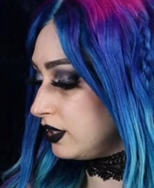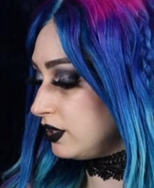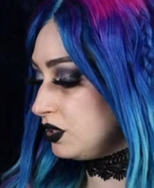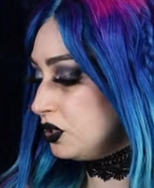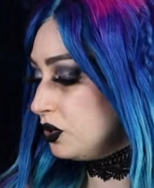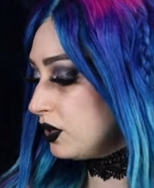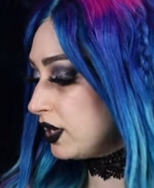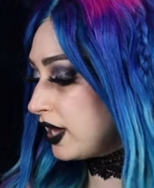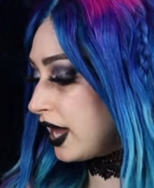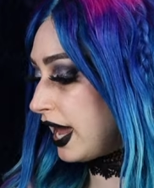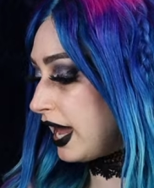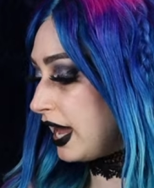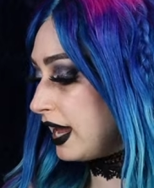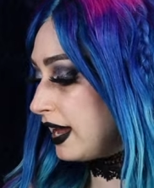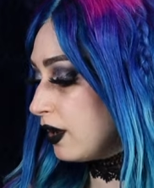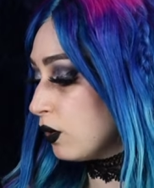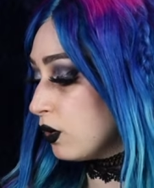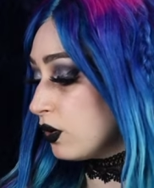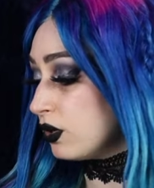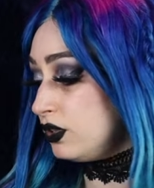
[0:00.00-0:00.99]

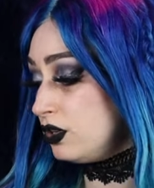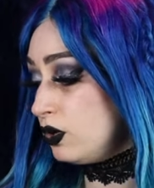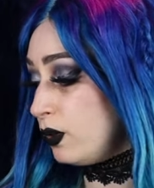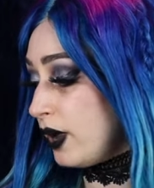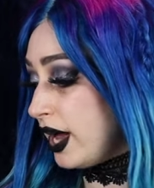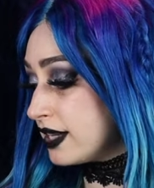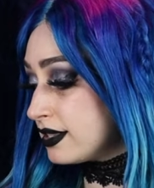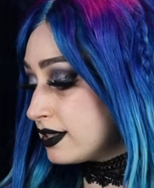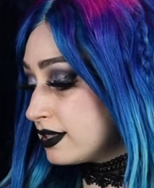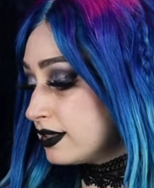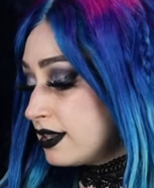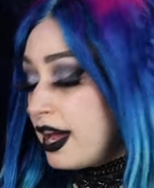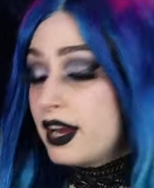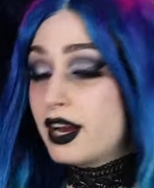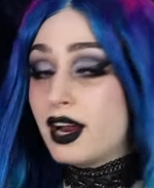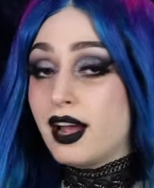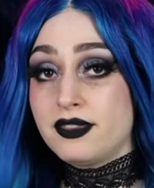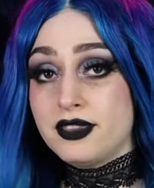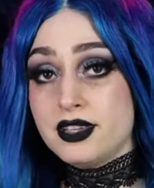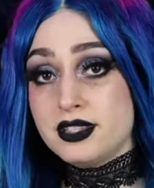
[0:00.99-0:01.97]
UK or US. I
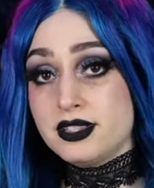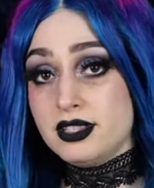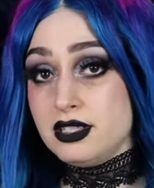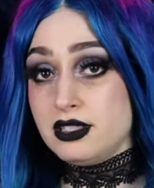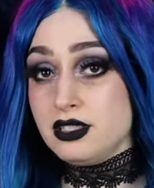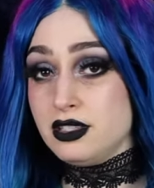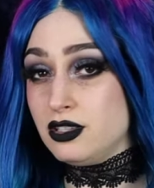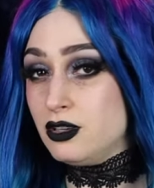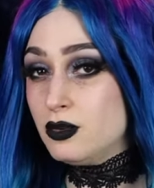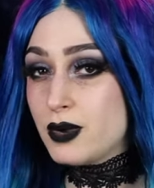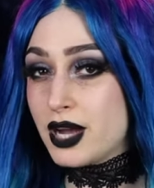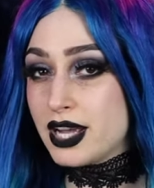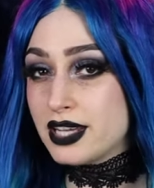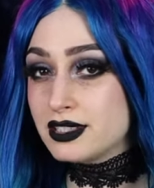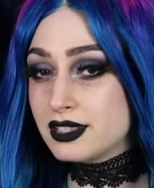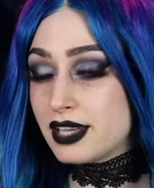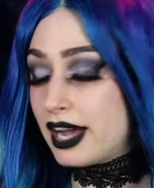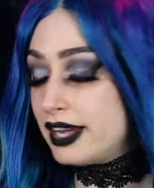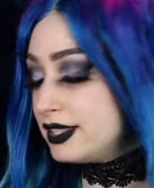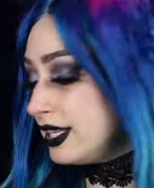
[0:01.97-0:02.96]
got this in US
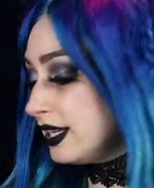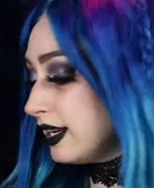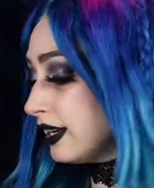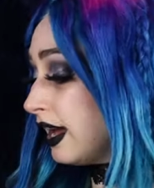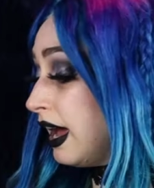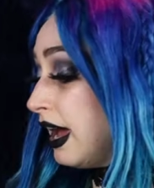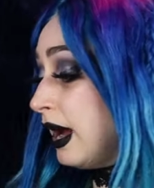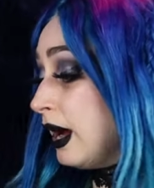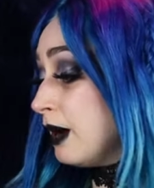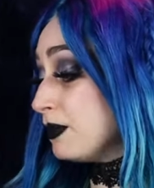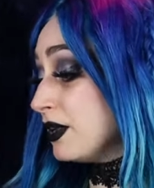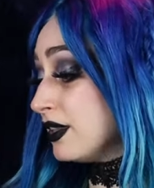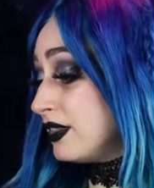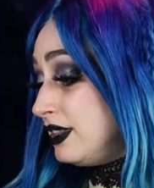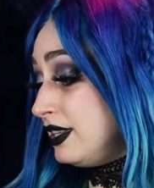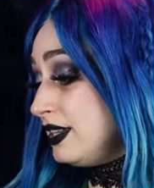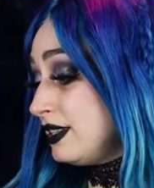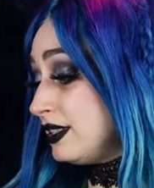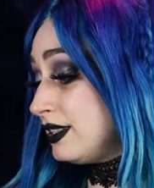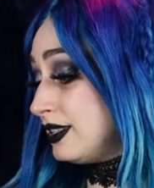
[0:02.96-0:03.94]
sizing, but
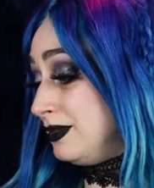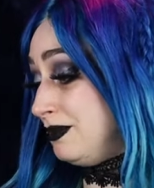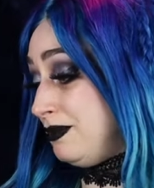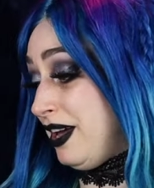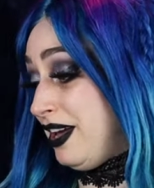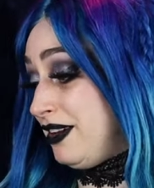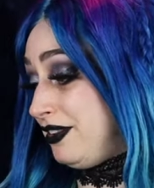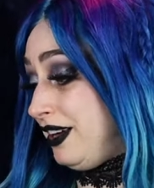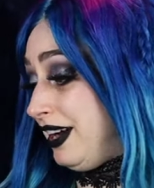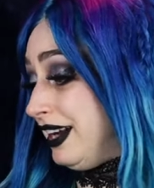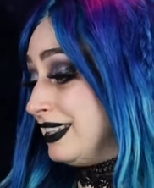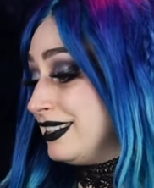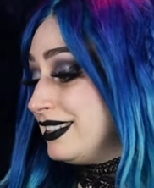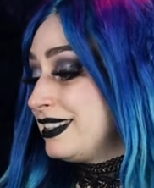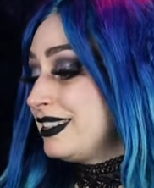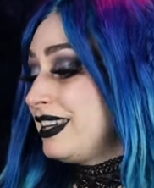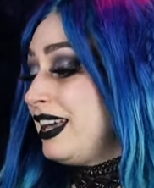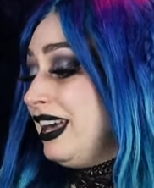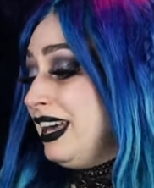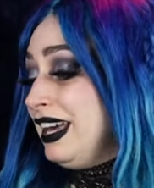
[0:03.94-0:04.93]
this, my
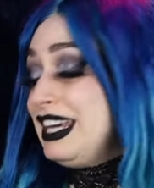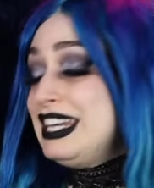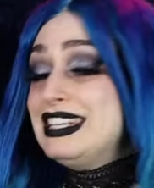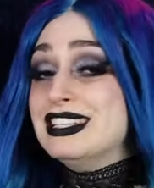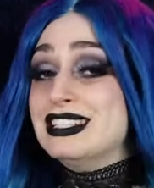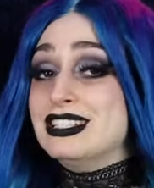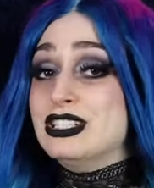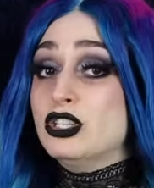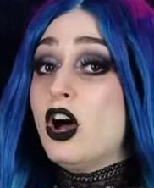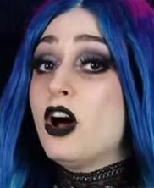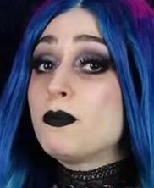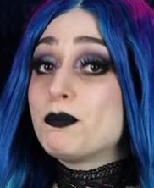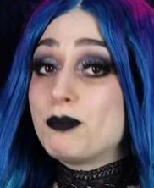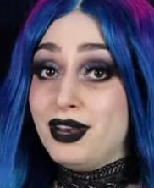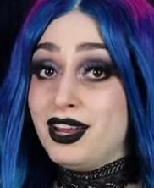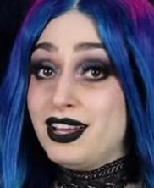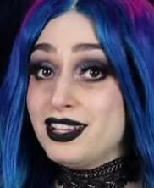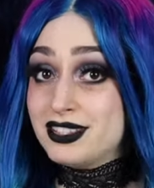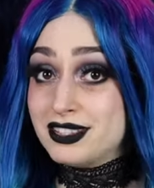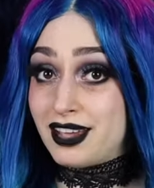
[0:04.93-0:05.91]
friends, is not
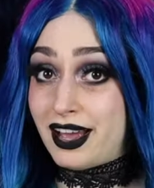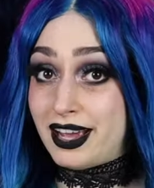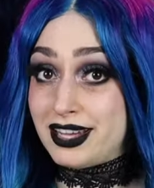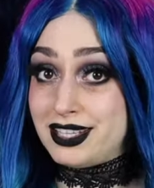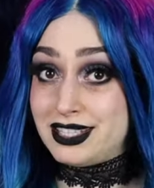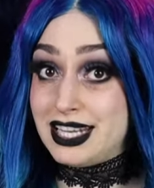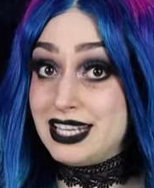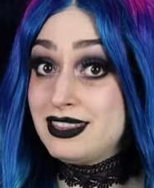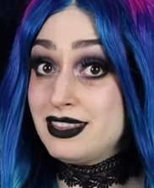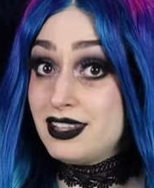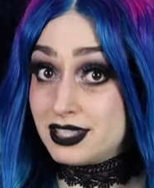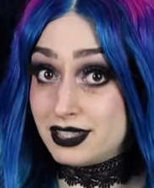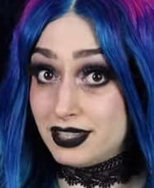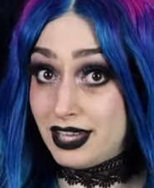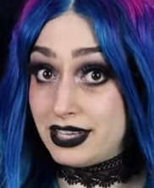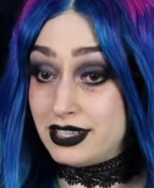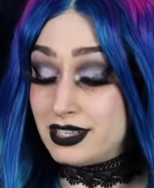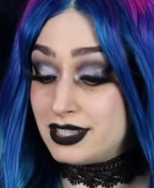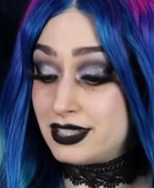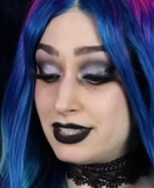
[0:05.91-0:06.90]
plus size in the
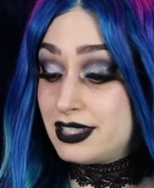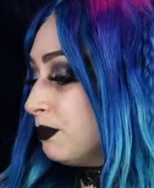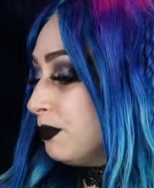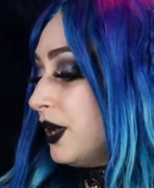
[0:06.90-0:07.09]
slightest.